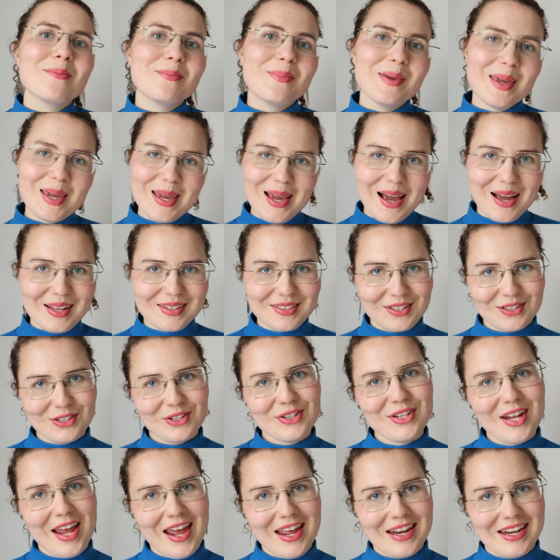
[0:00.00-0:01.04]
Be
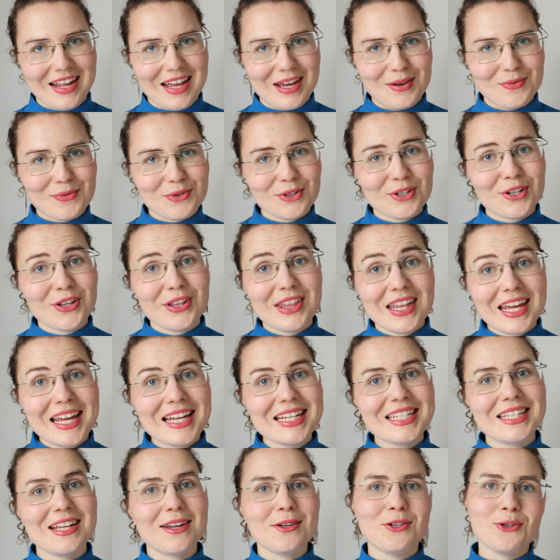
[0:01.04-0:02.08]
understanding for the
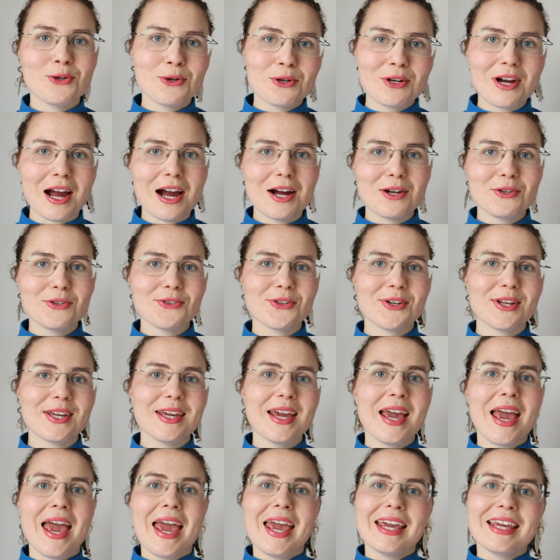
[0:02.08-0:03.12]
things that your
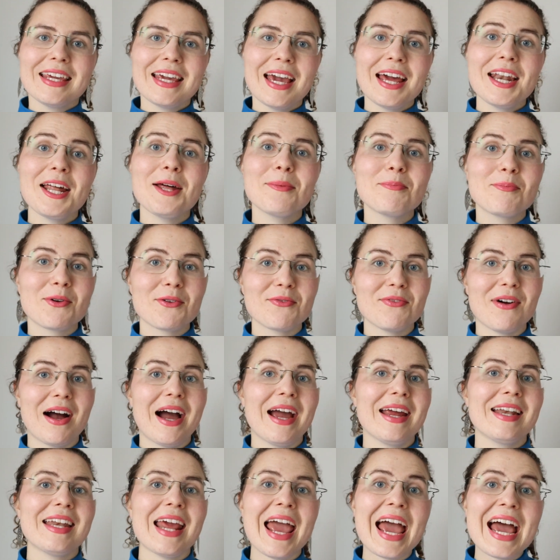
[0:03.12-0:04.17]
country cannot
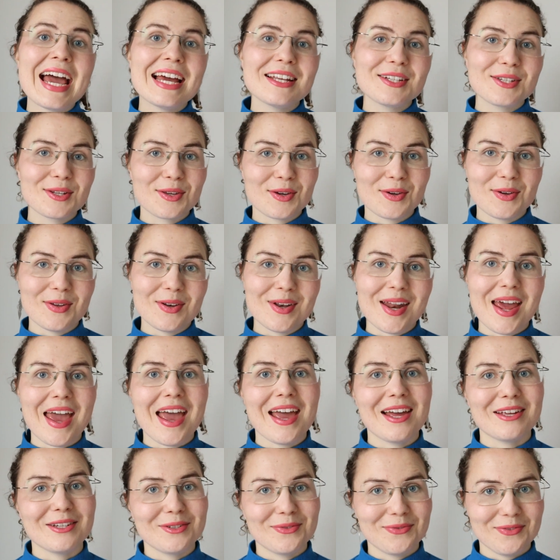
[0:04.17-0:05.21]
provide as good
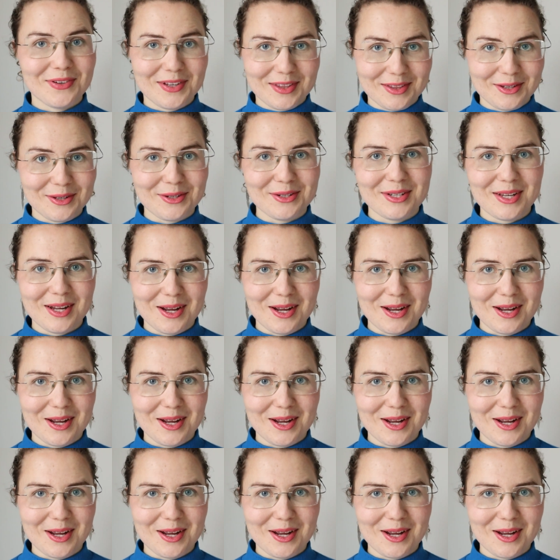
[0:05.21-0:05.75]
as Finland